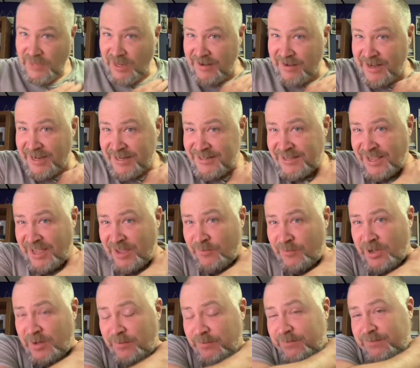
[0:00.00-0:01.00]
Next game
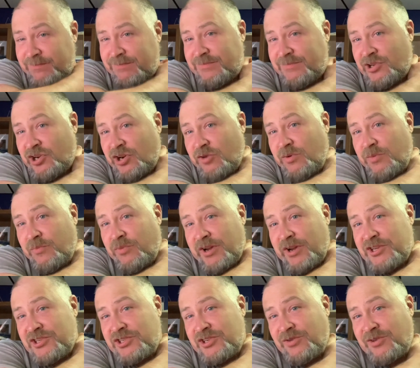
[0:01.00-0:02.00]
up, Gerwin
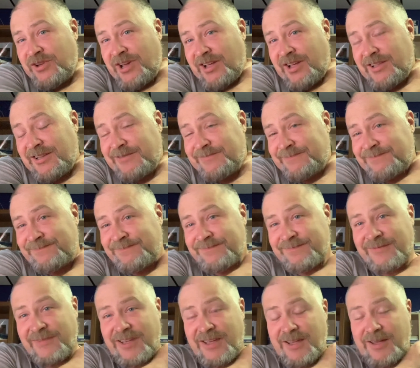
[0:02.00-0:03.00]
Price, Joe Cullen.
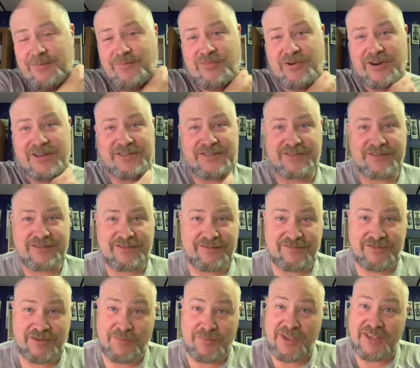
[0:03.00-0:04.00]
Price is,
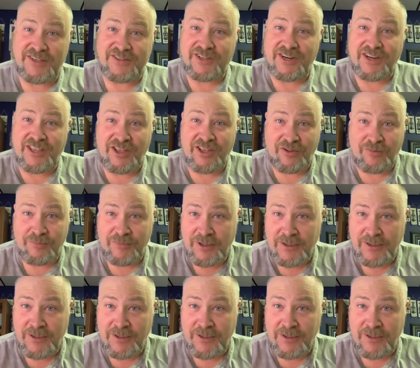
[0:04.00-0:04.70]
to me, he's going to kill him.